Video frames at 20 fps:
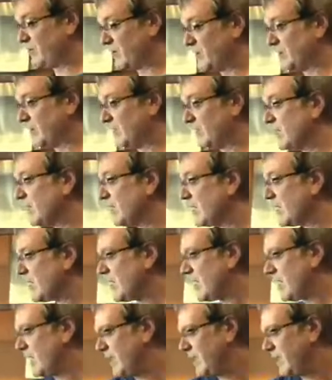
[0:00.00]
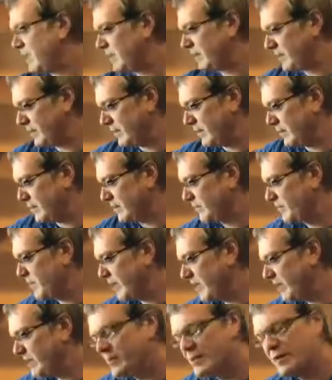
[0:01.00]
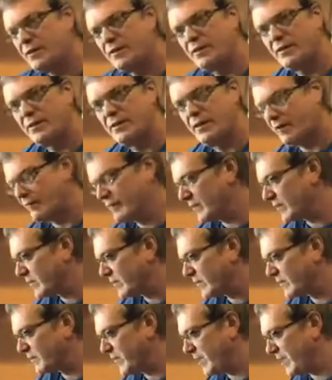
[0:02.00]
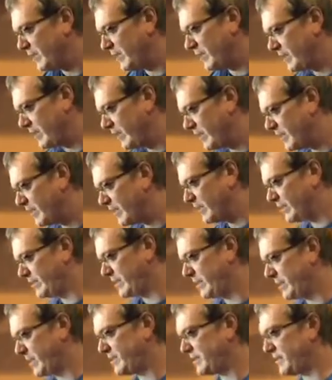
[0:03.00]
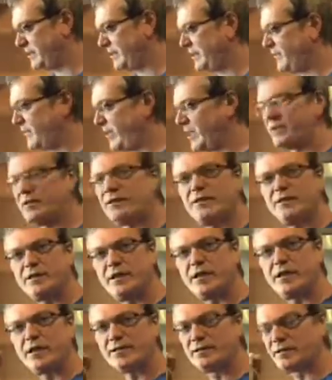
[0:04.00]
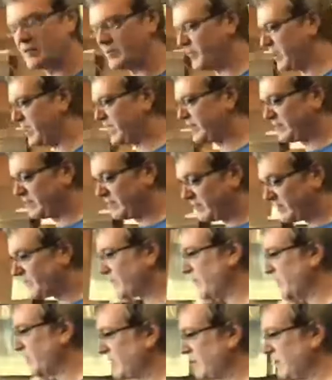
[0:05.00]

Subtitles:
really. And it's made to, even though it's made here, it's actually made to English specs, and it's very